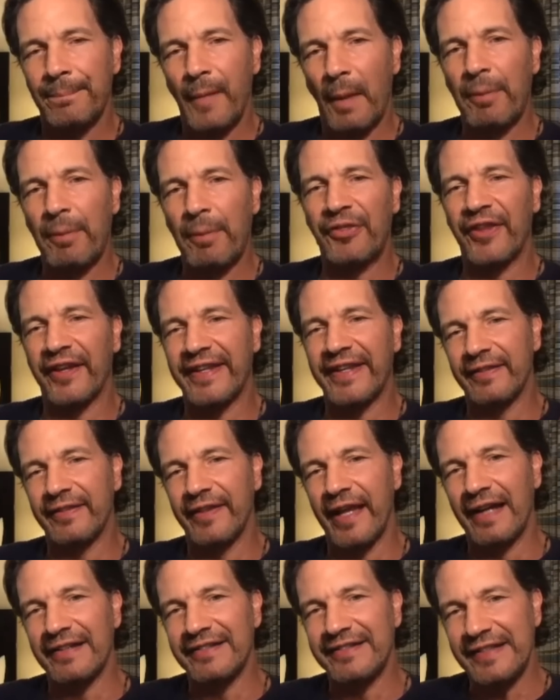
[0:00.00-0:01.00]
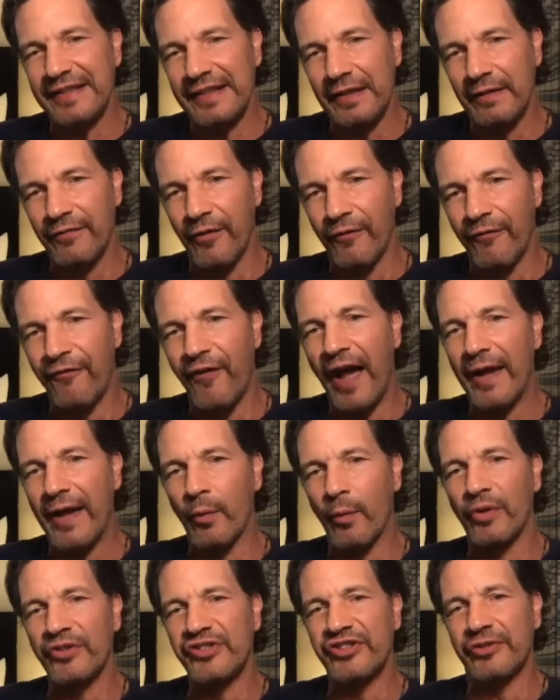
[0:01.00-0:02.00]
But the idea of the fight
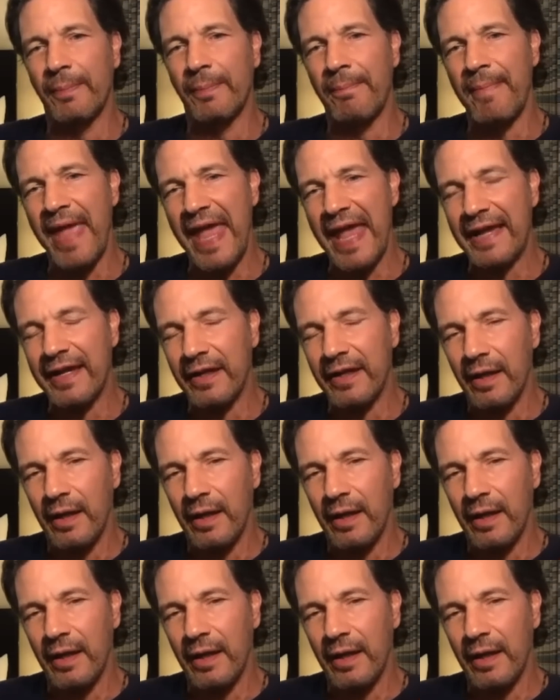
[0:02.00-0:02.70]
was to make